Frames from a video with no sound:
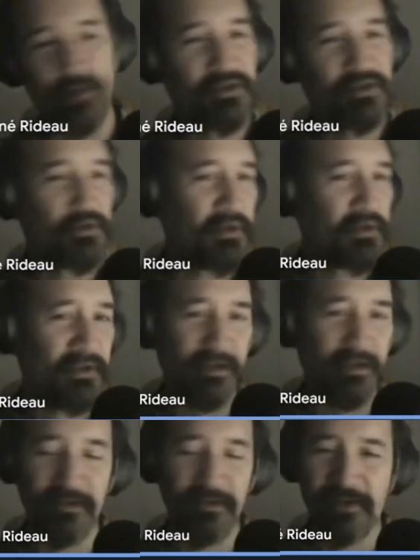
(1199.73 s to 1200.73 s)
sorry
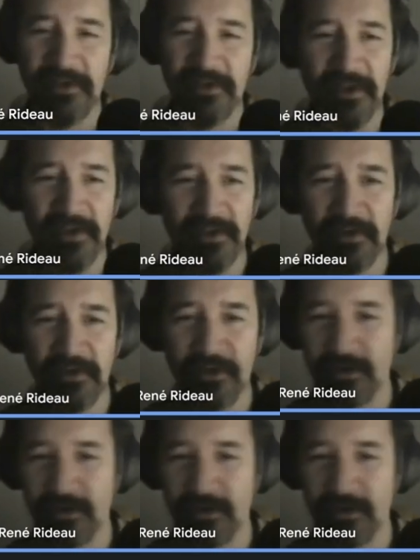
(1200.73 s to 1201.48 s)
if this is Haskell code